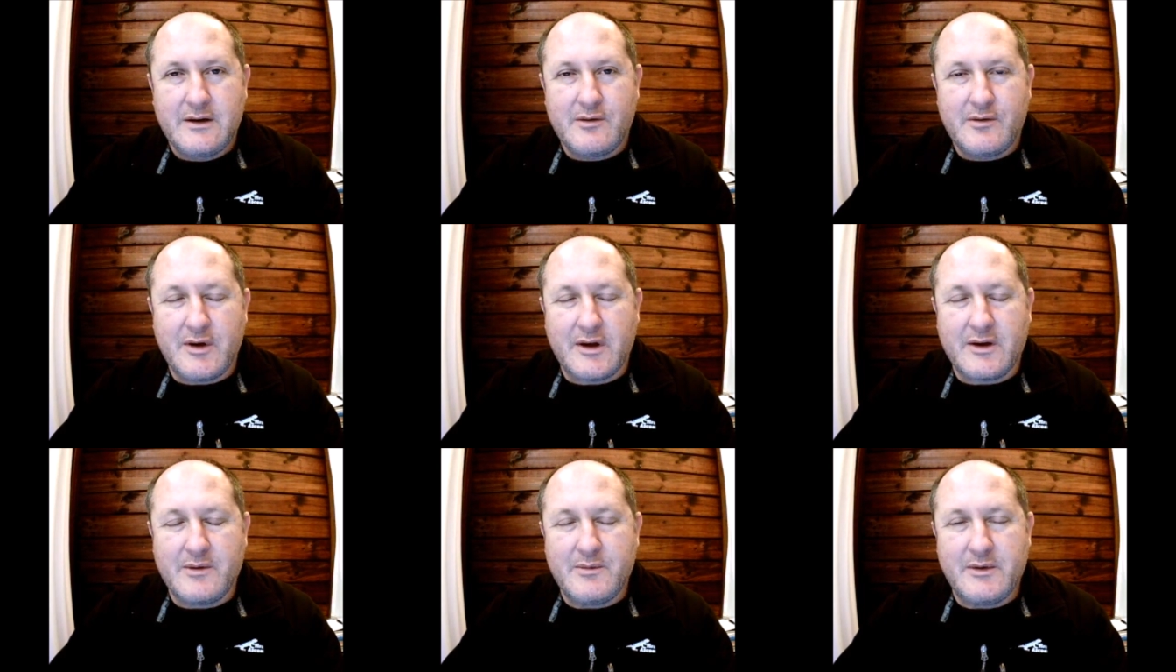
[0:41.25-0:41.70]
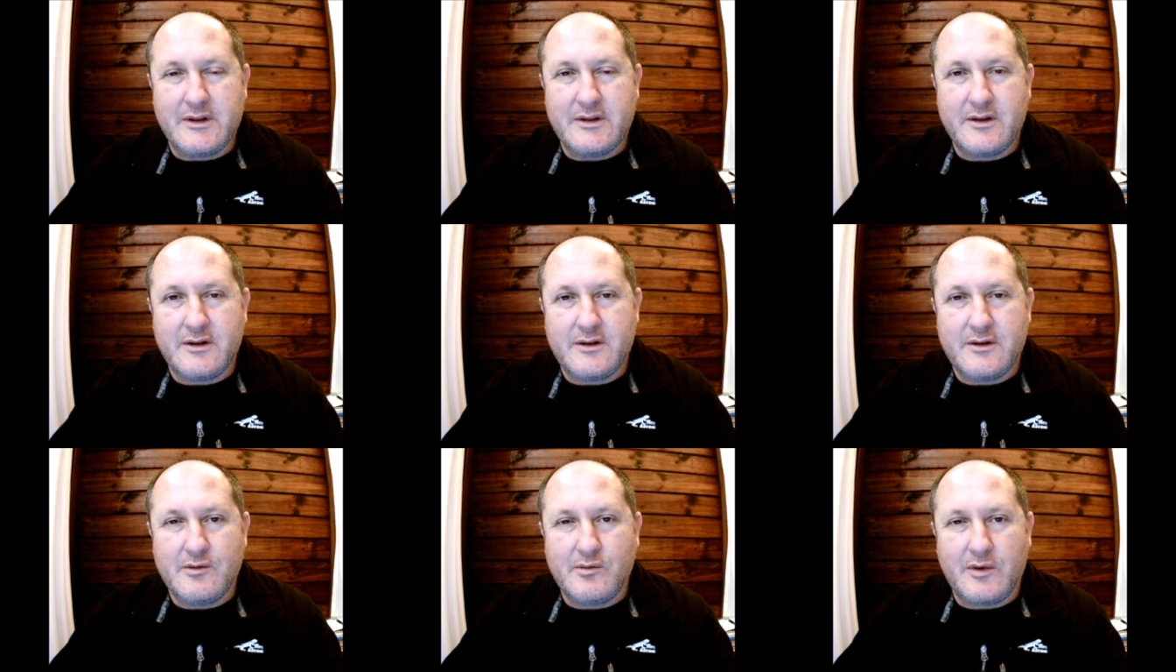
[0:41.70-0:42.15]
recommend
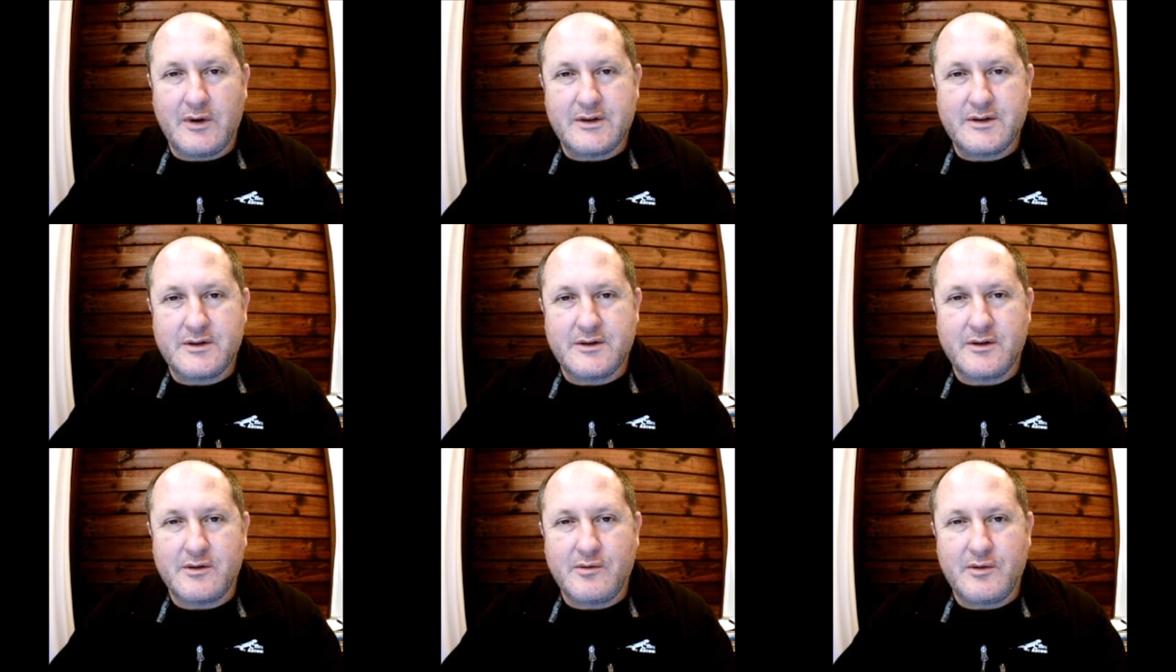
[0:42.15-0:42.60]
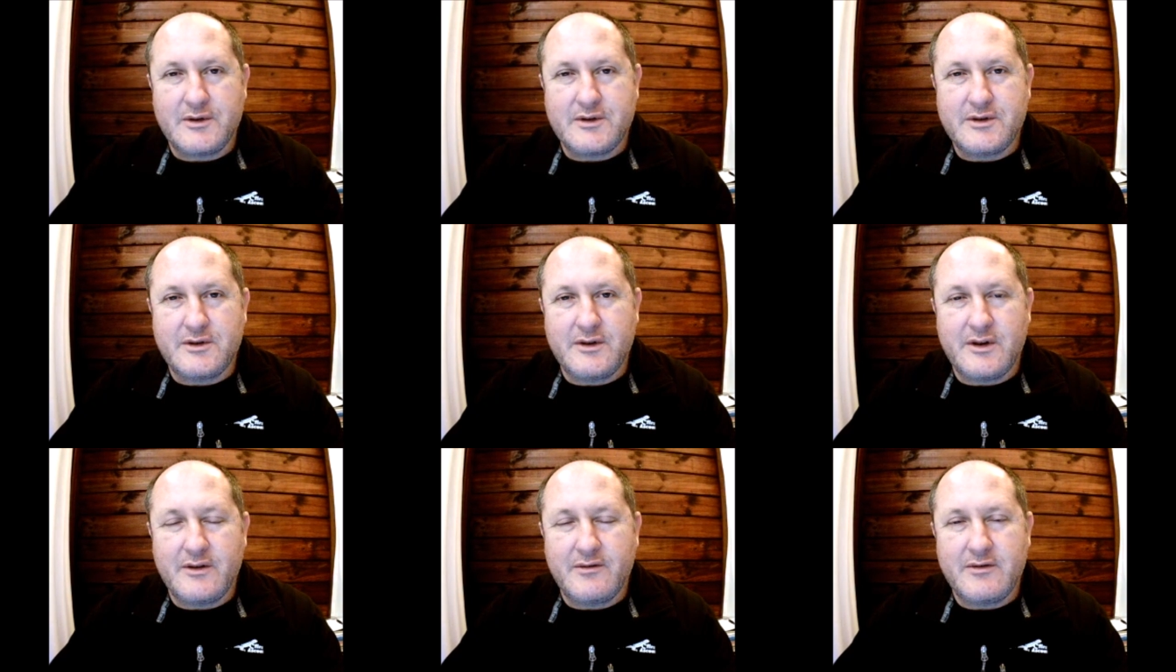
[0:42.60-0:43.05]
that you watch the
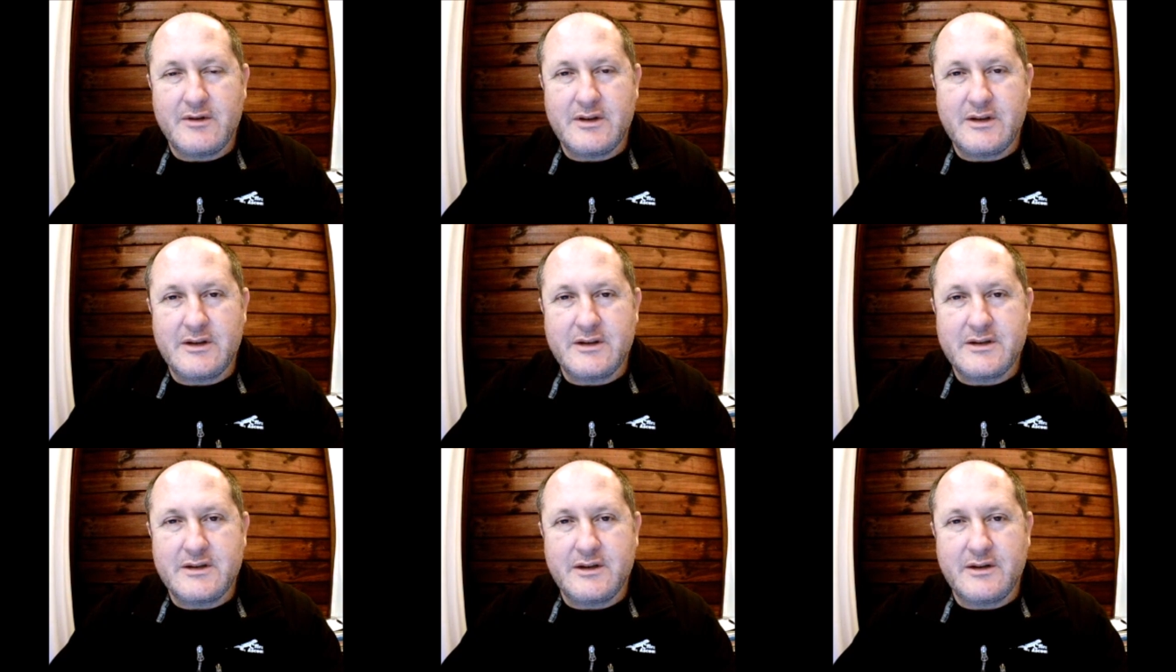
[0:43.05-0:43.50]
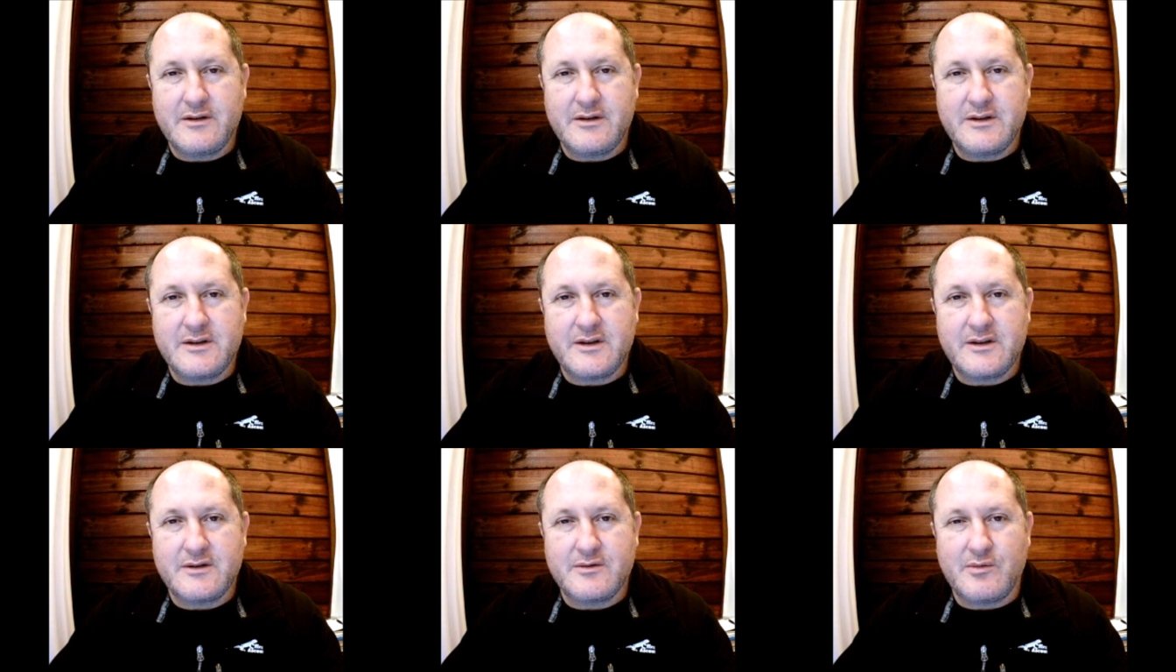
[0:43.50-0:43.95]
Question Everything
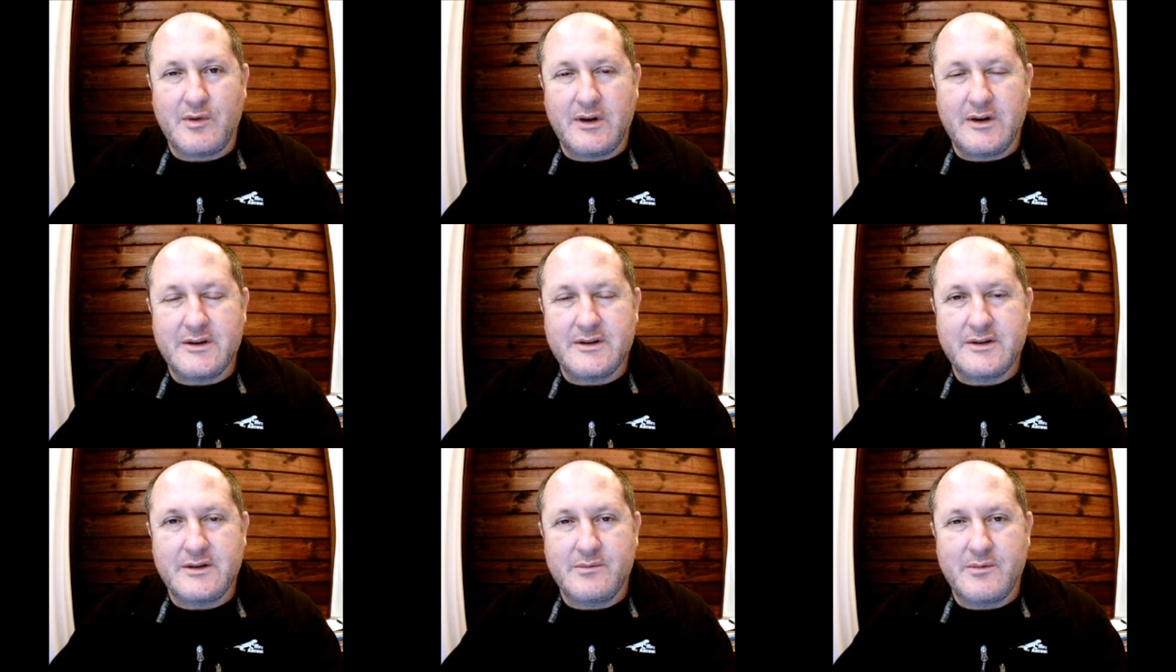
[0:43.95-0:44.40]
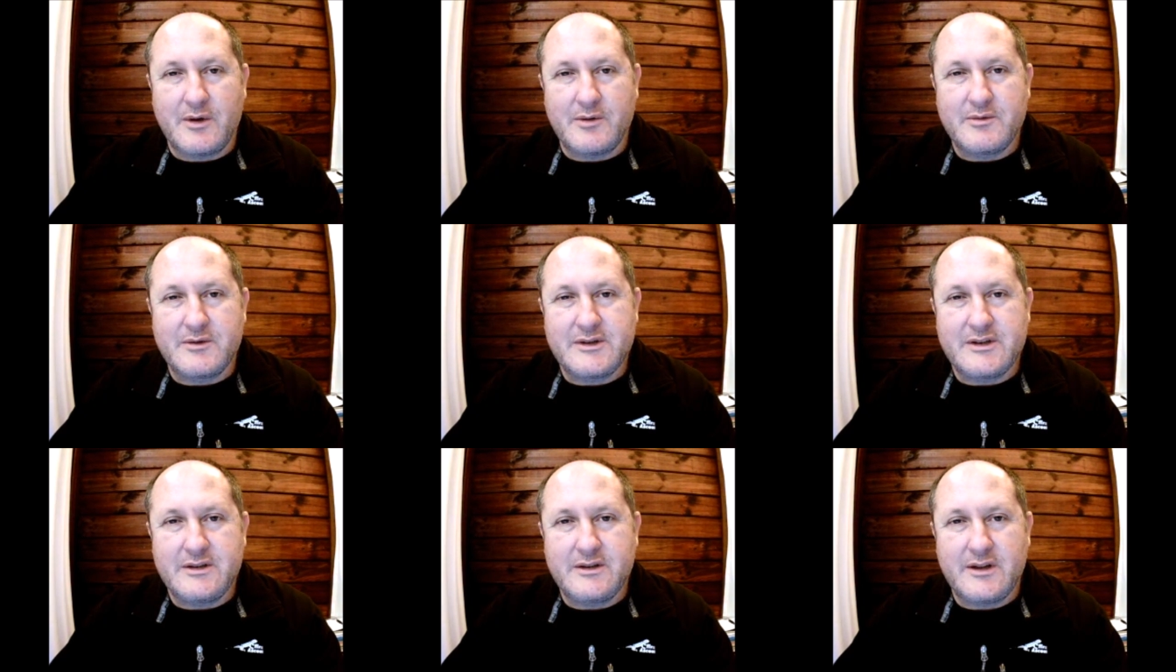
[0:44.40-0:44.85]
series as well as the
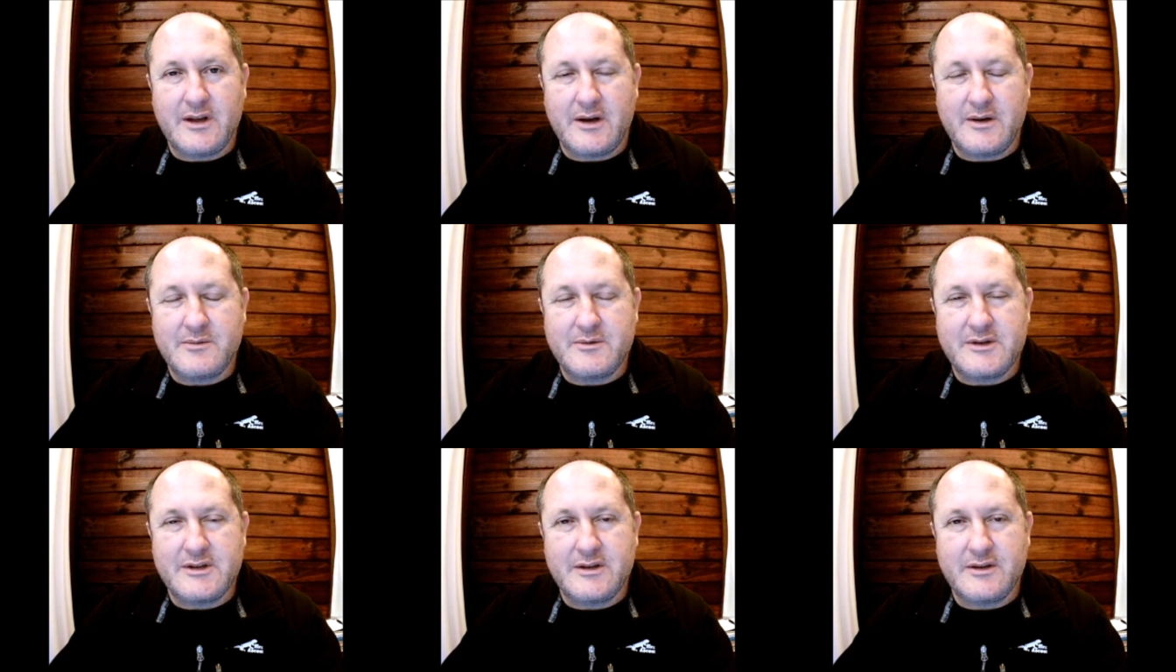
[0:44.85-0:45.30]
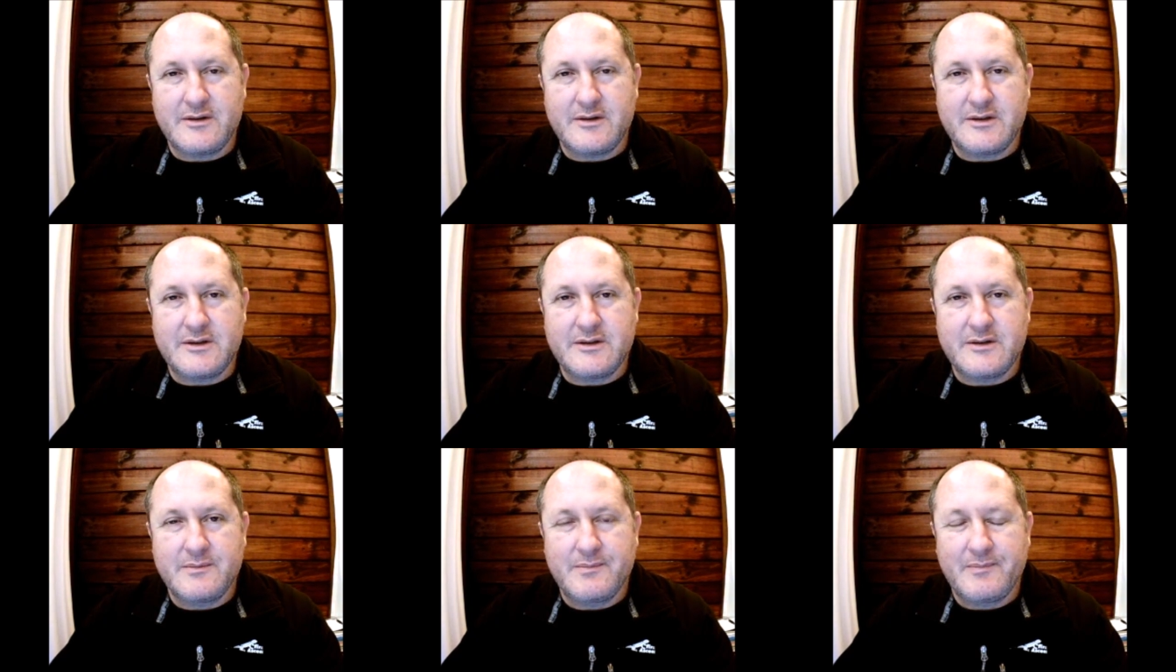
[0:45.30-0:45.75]
Moments in Time
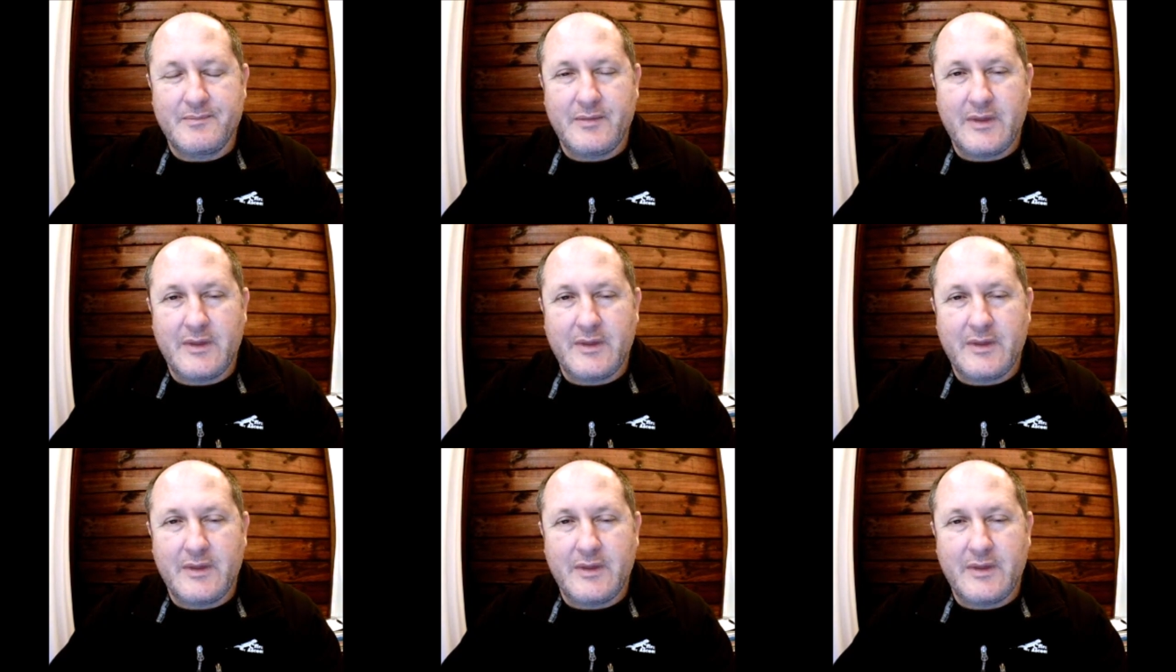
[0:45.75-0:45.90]
series.